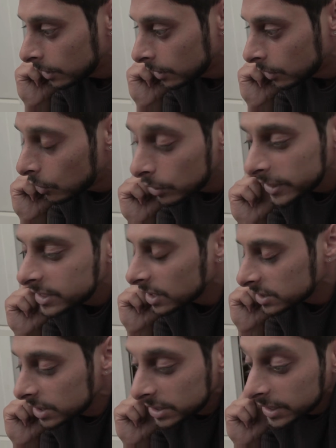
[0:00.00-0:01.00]
all he
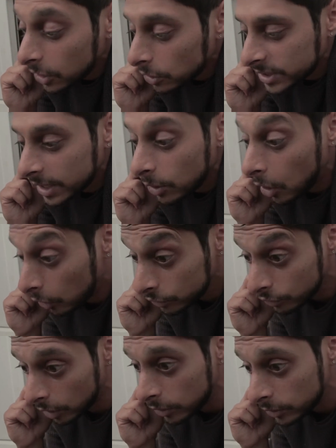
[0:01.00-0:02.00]
does is he goes out on
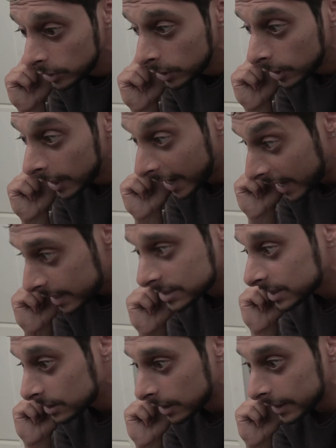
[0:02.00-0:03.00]
road,
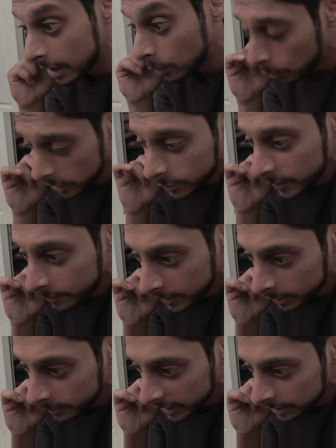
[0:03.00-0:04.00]
acting like a wannabe
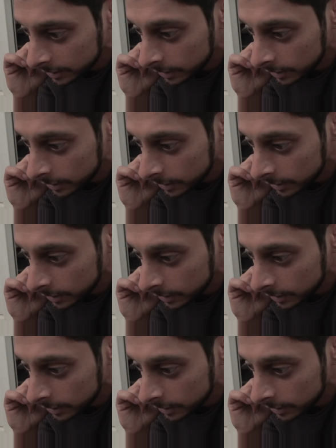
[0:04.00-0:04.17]
big man,